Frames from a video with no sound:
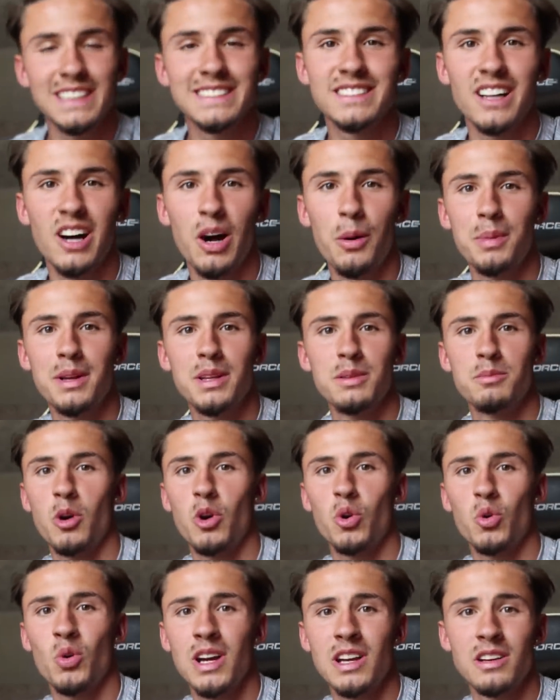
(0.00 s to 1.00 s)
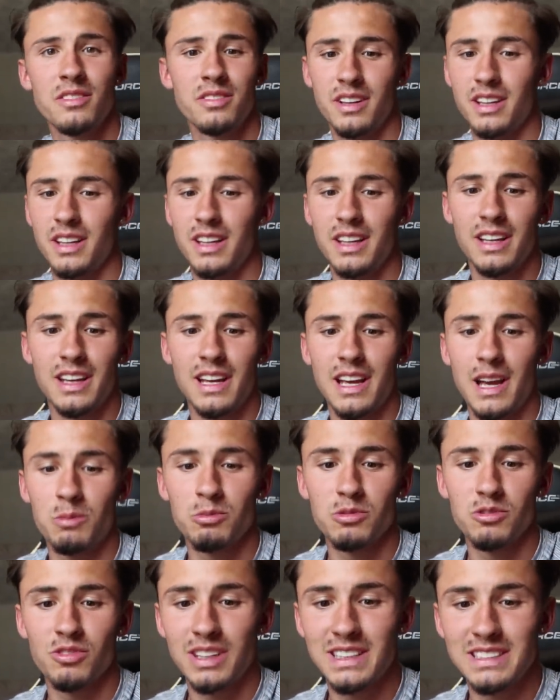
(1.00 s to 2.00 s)
heat it up in the microwave
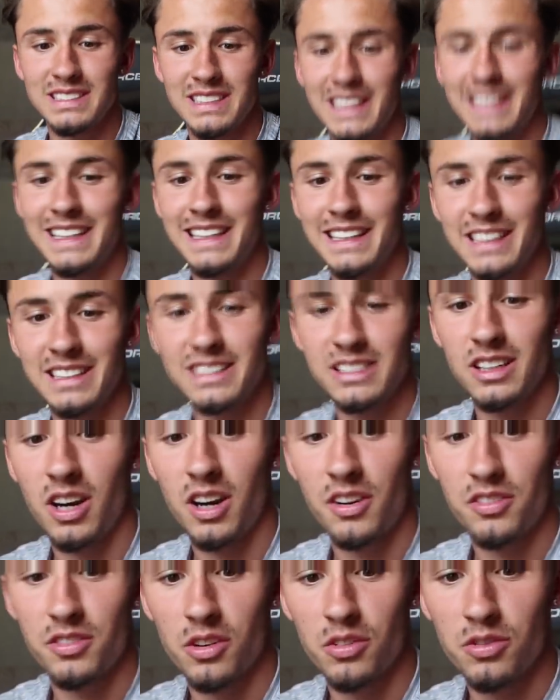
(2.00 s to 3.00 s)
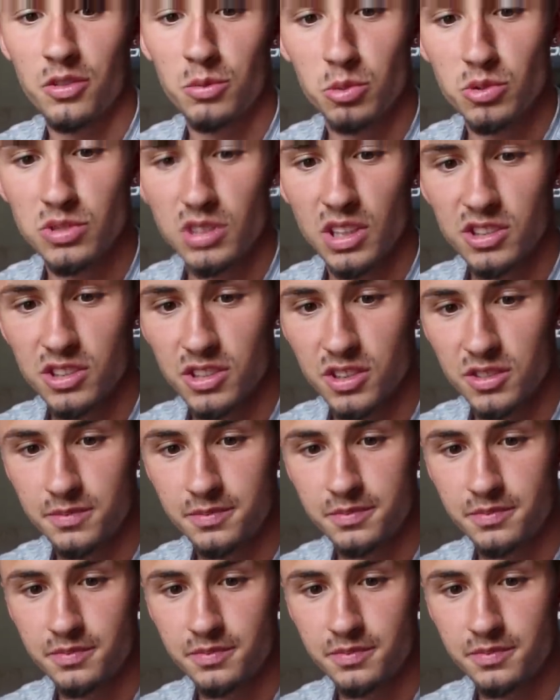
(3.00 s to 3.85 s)
and we're ready to eat after our football session.